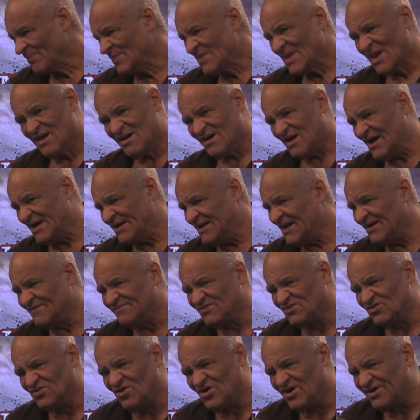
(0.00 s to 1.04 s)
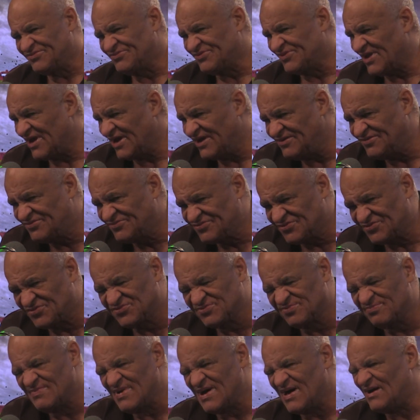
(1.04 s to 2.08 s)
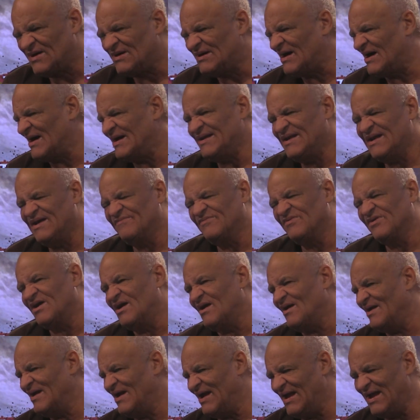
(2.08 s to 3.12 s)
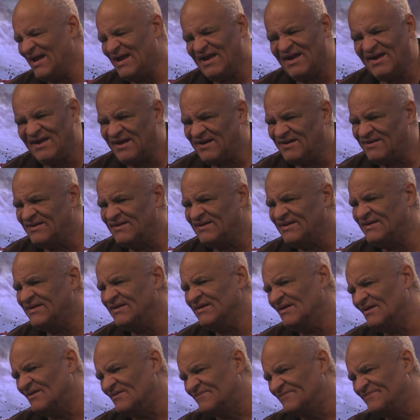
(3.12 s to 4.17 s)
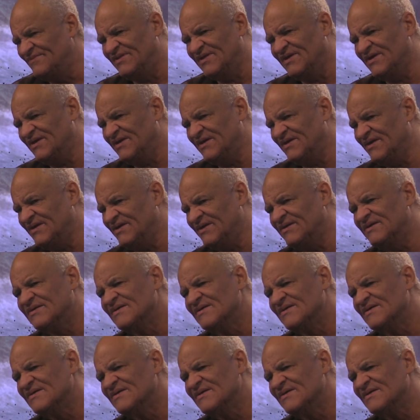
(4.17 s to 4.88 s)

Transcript: I never lost taste or smell. I never got any of the